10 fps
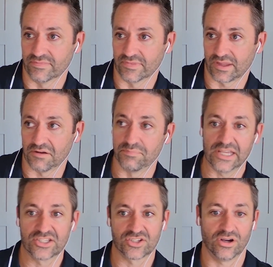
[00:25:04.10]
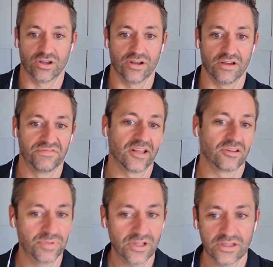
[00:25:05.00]
kind of based on
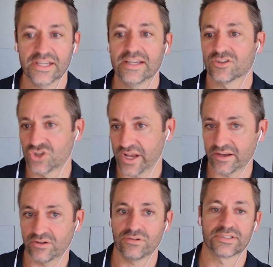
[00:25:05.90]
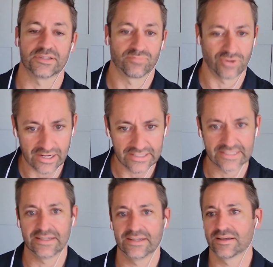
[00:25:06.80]
availability and channels and
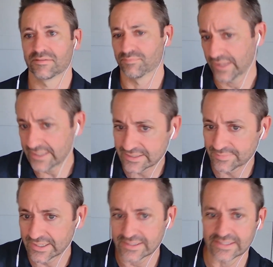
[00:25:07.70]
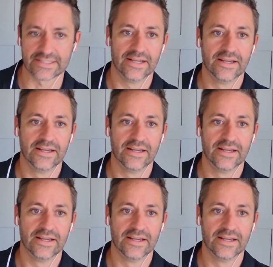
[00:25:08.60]
pricing and placements.